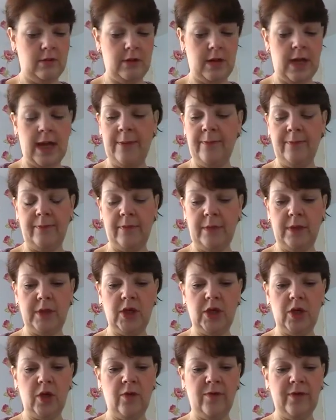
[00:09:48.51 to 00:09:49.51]
I
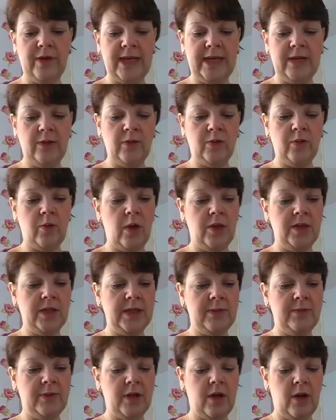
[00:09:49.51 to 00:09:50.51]
took it off the needles
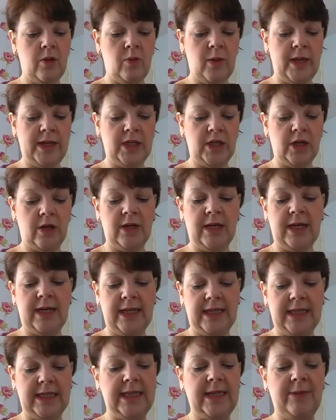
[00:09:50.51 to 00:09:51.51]
once and put it on waist yarn, and
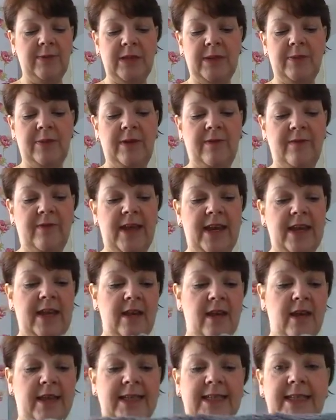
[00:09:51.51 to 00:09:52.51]
it seems to be
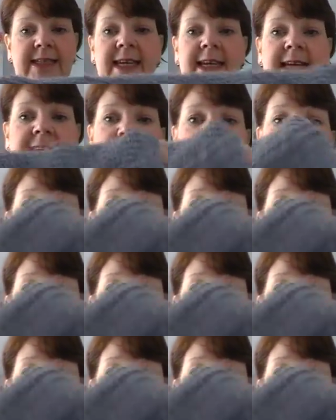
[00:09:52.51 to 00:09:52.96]
fitting nicely